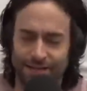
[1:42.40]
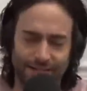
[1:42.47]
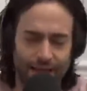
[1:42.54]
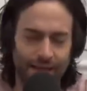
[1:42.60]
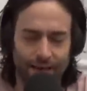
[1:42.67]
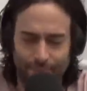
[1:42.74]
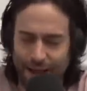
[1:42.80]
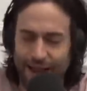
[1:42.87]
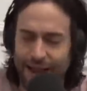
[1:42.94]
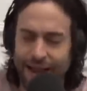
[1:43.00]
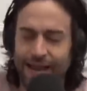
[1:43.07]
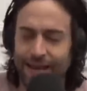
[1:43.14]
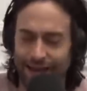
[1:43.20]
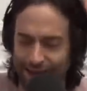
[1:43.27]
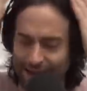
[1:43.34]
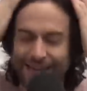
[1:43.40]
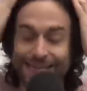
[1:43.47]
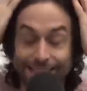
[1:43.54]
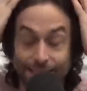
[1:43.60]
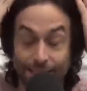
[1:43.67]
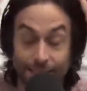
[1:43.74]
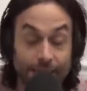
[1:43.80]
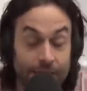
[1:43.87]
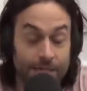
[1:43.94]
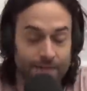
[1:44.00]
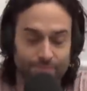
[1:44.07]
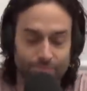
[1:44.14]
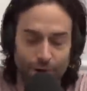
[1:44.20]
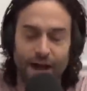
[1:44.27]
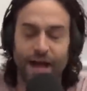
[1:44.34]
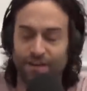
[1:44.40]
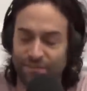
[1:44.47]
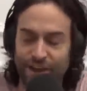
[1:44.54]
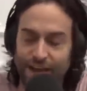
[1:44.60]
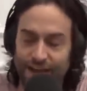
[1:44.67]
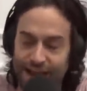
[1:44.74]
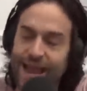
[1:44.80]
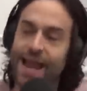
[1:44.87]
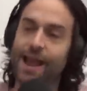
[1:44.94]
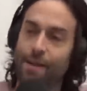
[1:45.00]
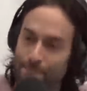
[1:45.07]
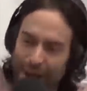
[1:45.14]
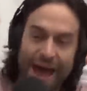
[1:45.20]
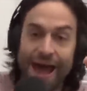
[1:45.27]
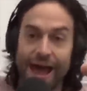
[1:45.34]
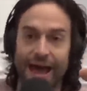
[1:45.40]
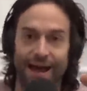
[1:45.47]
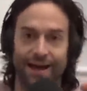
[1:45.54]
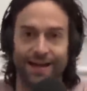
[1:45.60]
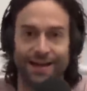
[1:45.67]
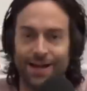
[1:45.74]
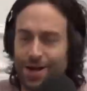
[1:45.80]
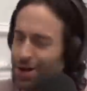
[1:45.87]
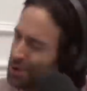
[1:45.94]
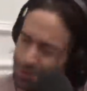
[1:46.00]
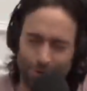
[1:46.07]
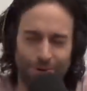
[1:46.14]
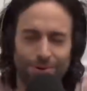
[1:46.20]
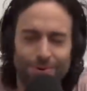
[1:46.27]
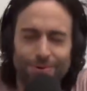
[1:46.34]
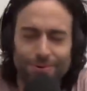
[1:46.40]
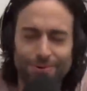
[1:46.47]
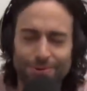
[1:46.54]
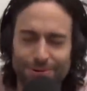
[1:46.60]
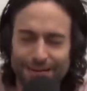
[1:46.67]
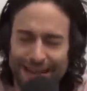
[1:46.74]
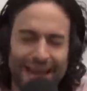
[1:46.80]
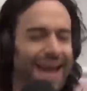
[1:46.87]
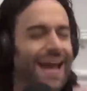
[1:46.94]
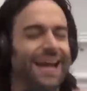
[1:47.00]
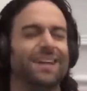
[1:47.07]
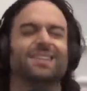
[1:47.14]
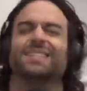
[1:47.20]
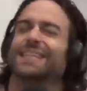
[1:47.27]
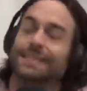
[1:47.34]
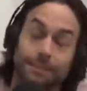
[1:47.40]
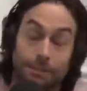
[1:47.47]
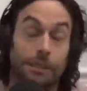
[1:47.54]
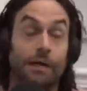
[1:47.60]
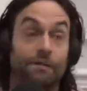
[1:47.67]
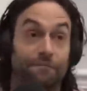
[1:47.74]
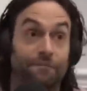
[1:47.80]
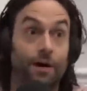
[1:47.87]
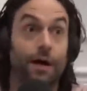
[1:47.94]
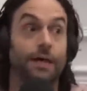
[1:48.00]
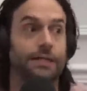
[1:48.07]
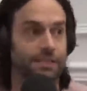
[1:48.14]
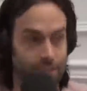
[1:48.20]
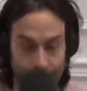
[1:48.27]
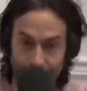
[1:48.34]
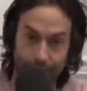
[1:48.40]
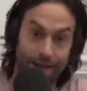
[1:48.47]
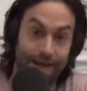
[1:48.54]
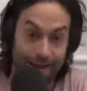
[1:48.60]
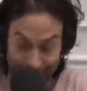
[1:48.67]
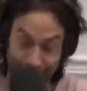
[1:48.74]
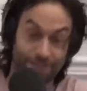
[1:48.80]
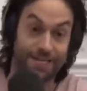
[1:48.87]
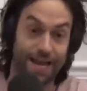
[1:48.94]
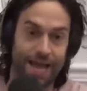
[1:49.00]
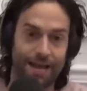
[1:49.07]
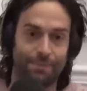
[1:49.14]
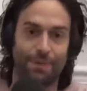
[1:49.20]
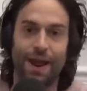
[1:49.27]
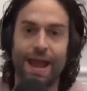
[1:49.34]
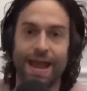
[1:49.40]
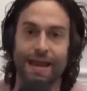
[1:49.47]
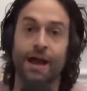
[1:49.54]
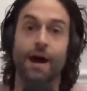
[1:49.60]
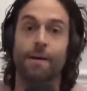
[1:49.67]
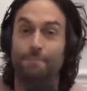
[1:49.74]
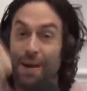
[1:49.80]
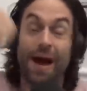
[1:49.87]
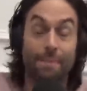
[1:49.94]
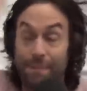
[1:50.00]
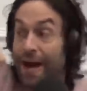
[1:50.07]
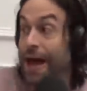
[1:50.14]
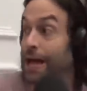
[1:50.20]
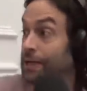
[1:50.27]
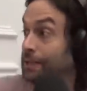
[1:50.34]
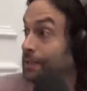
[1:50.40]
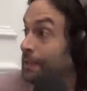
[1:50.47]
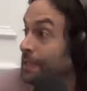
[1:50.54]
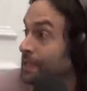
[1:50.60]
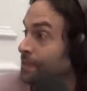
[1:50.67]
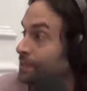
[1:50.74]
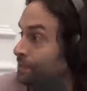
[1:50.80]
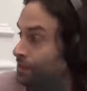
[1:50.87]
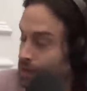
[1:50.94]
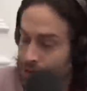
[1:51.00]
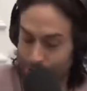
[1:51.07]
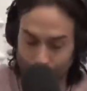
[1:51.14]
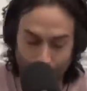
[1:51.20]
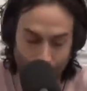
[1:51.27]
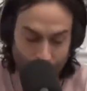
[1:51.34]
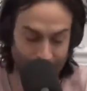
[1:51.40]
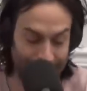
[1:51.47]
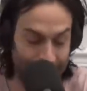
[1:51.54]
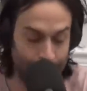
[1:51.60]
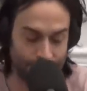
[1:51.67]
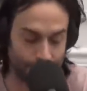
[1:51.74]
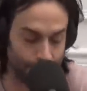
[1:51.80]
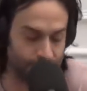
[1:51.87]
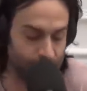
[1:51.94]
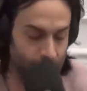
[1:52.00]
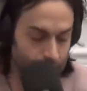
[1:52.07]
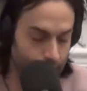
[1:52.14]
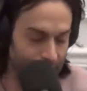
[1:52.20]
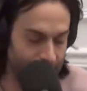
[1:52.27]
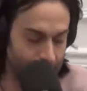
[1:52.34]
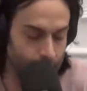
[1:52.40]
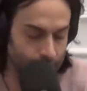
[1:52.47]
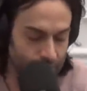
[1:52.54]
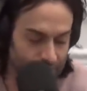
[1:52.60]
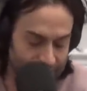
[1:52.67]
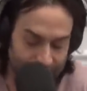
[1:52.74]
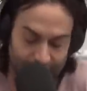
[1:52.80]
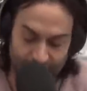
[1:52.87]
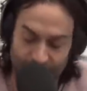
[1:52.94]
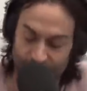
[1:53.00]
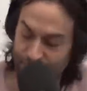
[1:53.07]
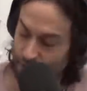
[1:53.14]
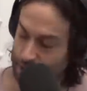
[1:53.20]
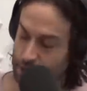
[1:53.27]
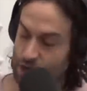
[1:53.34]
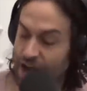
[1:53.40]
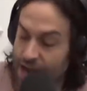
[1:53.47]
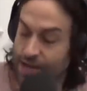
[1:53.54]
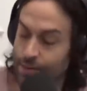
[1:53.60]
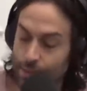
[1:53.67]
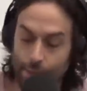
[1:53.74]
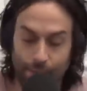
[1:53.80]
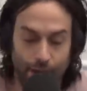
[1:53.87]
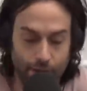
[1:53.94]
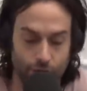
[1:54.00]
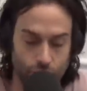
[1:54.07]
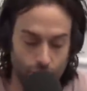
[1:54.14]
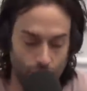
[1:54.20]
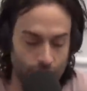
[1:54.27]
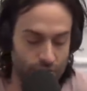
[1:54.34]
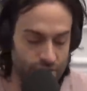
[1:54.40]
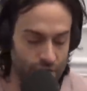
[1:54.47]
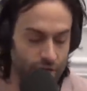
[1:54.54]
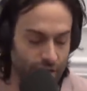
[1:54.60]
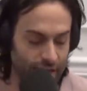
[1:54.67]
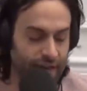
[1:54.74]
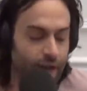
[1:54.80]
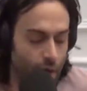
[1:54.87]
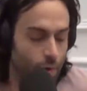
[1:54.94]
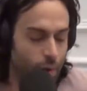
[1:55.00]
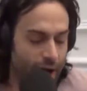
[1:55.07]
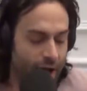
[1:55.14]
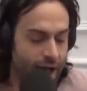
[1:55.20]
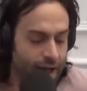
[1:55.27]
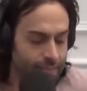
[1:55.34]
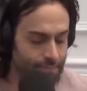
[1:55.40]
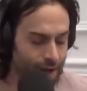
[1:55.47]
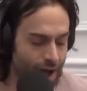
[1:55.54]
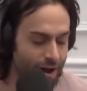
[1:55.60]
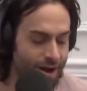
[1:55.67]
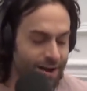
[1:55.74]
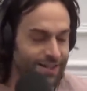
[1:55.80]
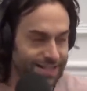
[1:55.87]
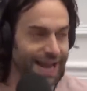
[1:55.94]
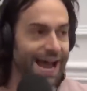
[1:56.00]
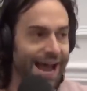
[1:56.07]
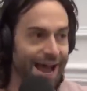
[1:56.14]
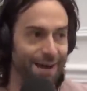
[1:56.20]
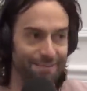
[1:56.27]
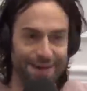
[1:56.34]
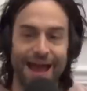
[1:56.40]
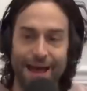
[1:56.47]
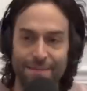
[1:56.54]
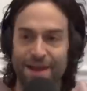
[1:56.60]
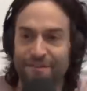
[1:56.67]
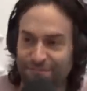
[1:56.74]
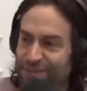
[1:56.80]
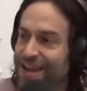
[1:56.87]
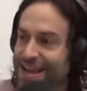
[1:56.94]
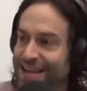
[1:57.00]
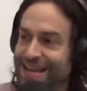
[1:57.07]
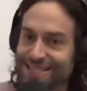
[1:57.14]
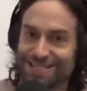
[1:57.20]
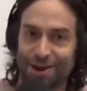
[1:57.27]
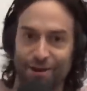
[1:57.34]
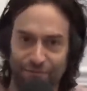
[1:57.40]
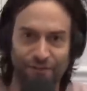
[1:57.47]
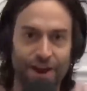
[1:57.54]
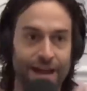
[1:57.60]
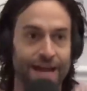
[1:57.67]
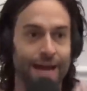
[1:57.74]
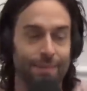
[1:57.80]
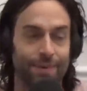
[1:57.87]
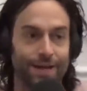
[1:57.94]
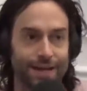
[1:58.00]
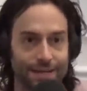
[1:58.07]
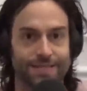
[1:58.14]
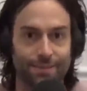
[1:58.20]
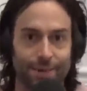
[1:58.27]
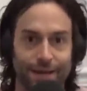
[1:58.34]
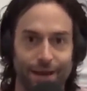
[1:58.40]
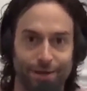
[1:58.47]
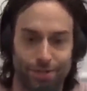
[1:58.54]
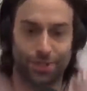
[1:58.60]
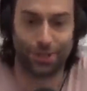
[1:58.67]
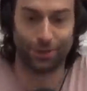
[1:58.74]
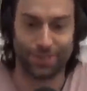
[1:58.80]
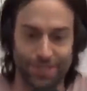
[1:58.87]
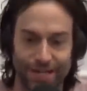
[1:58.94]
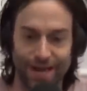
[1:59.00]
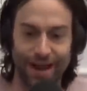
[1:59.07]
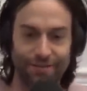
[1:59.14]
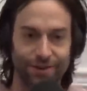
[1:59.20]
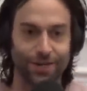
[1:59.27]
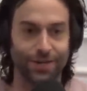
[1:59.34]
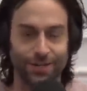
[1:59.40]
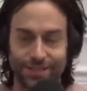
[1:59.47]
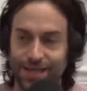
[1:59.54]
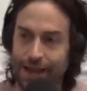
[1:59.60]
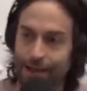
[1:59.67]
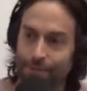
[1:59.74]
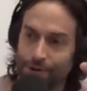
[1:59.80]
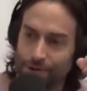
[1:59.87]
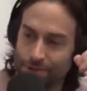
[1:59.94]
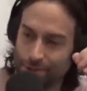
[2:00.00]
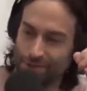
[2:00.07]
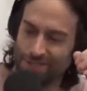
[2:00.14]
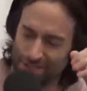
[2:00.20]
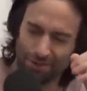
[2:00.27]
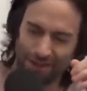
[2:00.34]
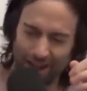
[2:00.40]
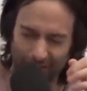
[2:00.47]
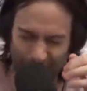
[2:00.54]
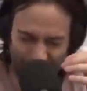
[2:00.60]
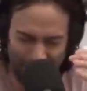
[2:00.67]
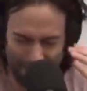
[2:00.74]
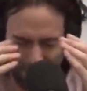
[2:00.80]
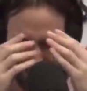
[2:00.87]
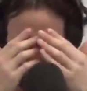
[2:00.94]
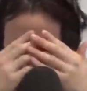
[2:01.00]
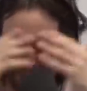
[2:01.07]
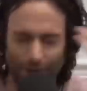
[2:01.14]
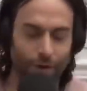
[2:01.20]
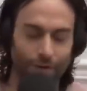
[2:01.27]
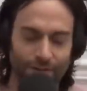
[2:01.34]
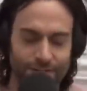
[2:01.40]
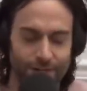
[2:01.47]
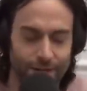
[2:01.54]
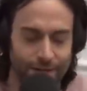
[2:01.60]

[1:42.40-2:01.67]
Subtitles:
Celebrate, what a feeling, bah, ooh yeah, you're just like, oh fuck, shit, celebrate, bah, bah, one more time, somebody's on your back and you're just like, fucking, you hike them up on your shoulders and you're like, one more time, got me feeling so free, but you got somebody on your shoulders and you're having a good time, but also you're still kind of fighting people and then all of a